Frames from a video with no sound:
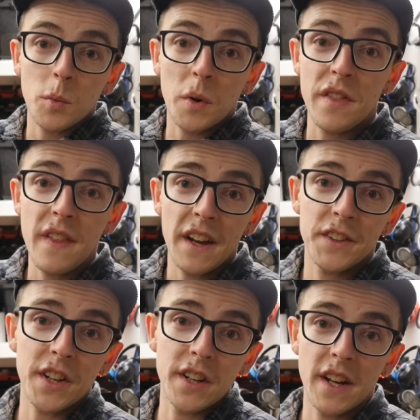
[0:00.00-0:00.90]
With that
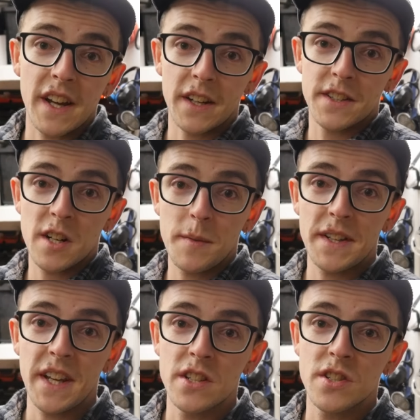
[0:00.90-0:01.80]
done, I can turn my
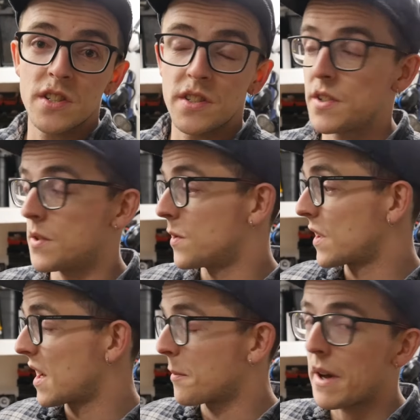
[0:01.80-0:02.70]
attention to
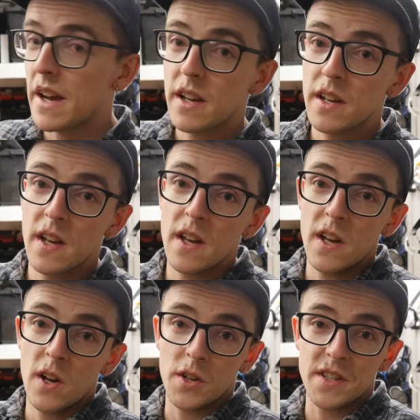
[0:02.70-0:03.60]
getting back
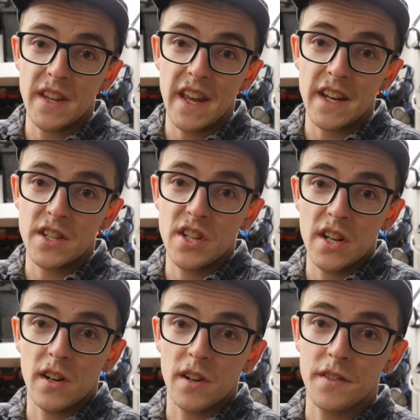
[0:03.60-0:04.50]
onto the
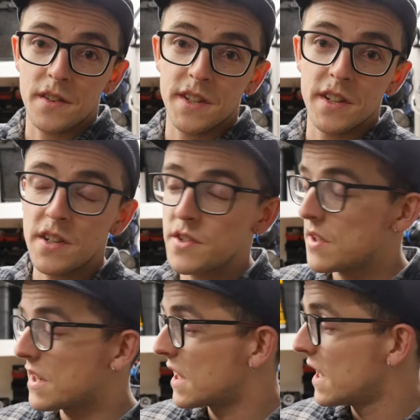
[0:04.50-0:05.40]
XJR
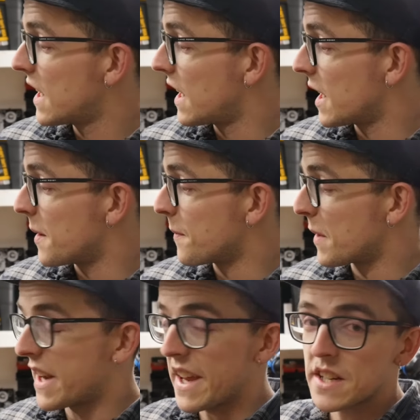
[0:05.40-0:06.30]
1300.
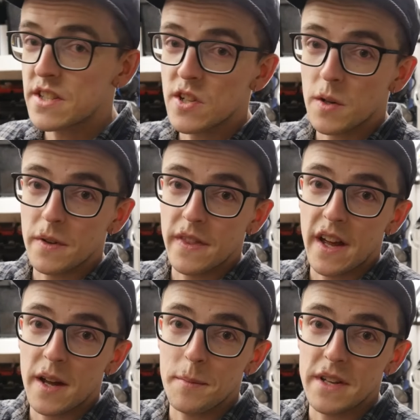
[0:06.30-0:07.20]
My next job on
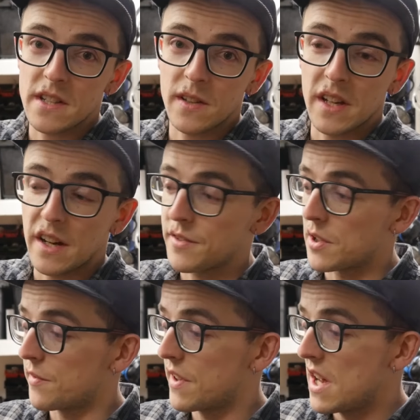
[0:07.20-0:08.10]
that, basically after
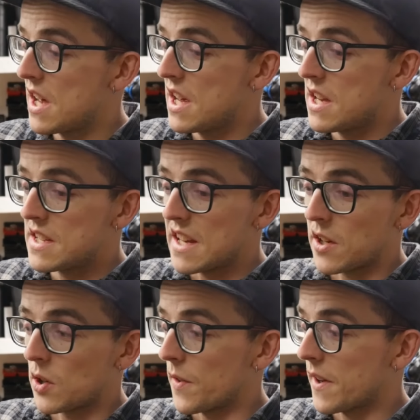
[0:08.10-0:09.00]
I've
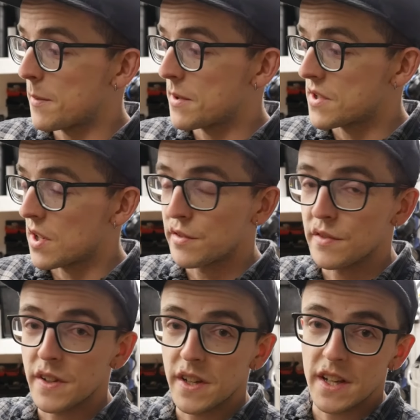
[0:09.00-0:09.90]
taken all the gubbins off
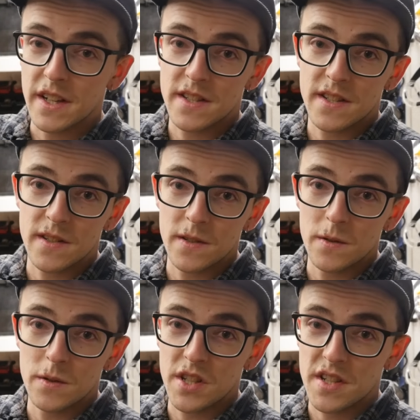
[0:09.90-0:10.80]
of it, is
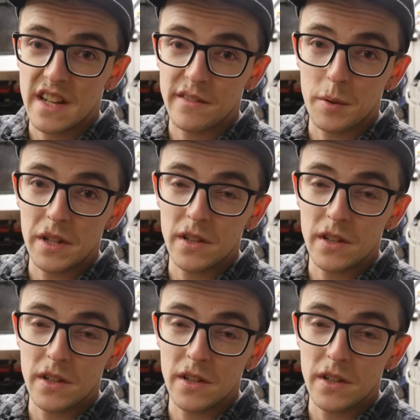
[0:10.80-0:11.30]
to just have